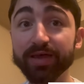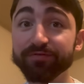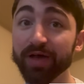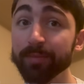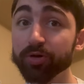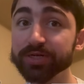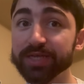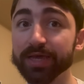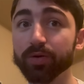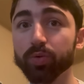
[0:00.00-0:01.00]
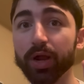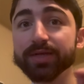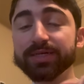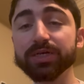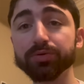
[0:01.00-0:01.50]
and fiber intake were not
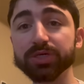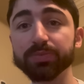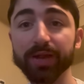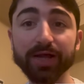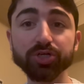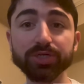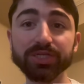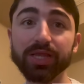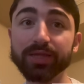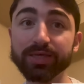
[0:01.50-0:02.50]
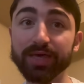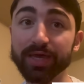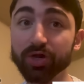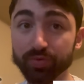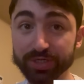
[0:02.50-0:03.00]
decreased, but actually slightly
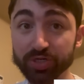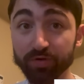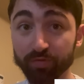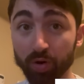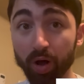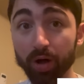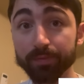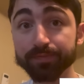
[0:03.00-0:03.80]
increased overall.